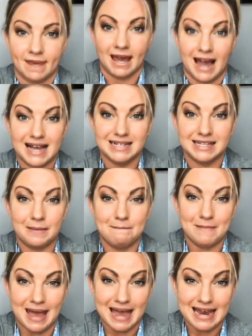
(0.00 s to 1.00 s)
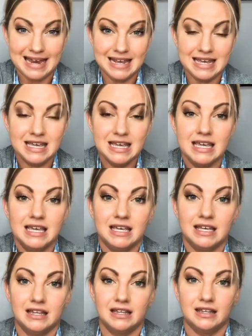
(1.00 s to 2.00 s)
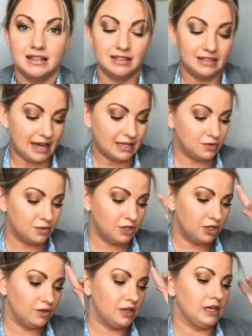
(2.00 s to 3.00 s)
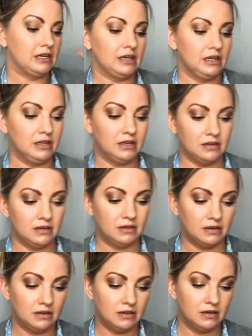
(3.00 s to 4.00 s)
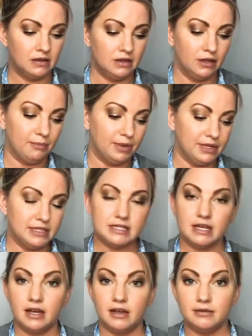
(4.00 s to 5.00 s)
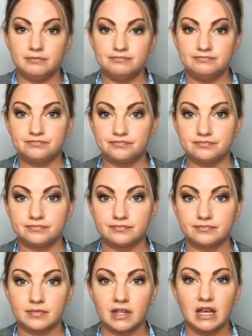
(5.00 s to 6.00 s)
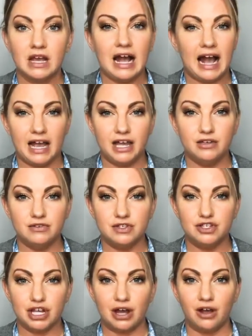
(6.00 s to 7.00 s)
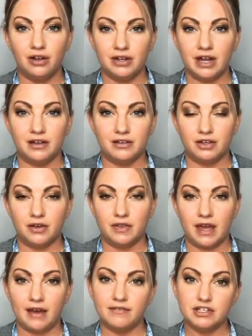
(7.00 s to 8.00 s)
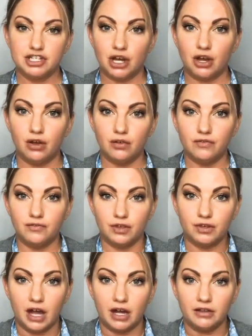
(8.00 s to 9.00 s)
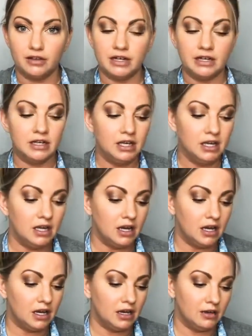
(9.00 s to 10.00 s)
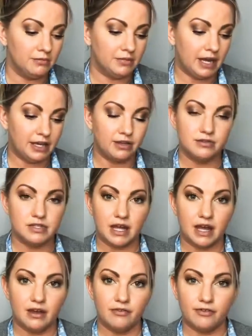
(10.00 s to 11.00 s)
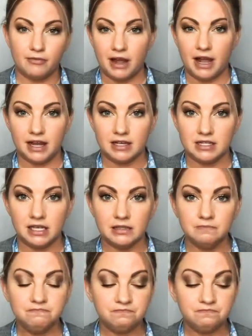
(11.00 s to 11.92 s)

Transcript: icing made, that's when you can put some, I use gel now. You know, they have the gel food coloring. I use that for my icing.